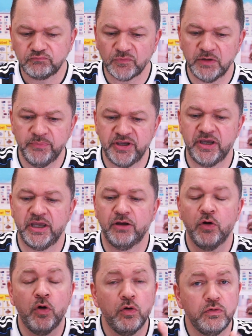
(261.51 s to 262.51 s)
But yeah, it
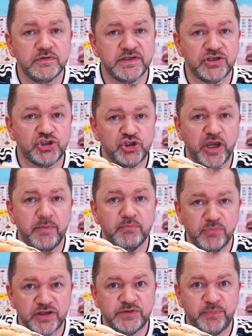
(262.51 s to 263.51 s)
holds its shape
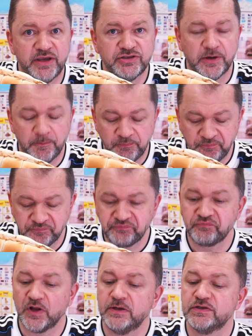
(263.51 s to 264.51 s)
much better.
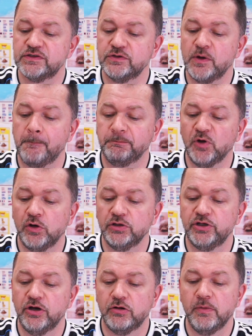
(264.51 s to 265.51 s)
So all
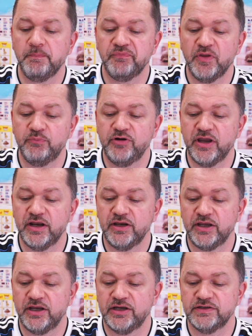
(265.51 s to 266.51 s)
in all, the bread
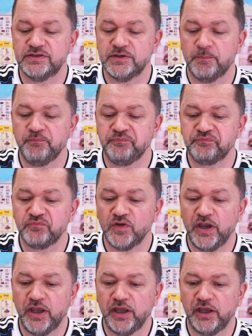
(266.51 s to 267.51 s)
is
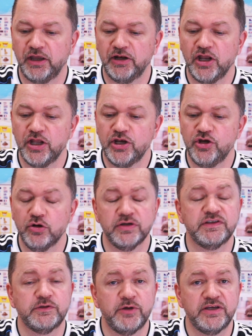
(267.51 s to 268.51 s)
not
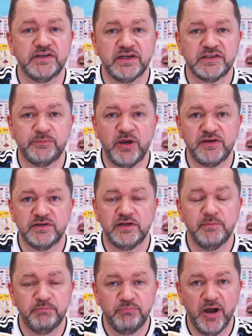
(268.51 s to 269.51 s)
as sweet as I
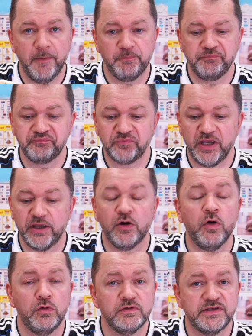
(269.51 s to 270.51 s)
expected, but it
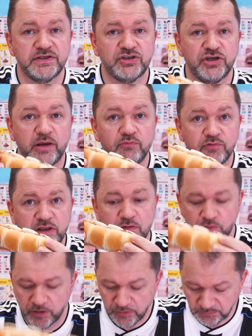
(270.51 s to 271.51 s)
holds its shape really
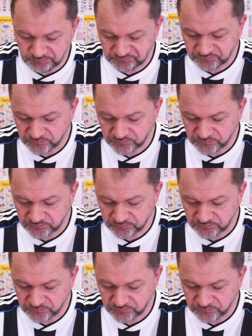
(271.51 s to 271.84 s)
well.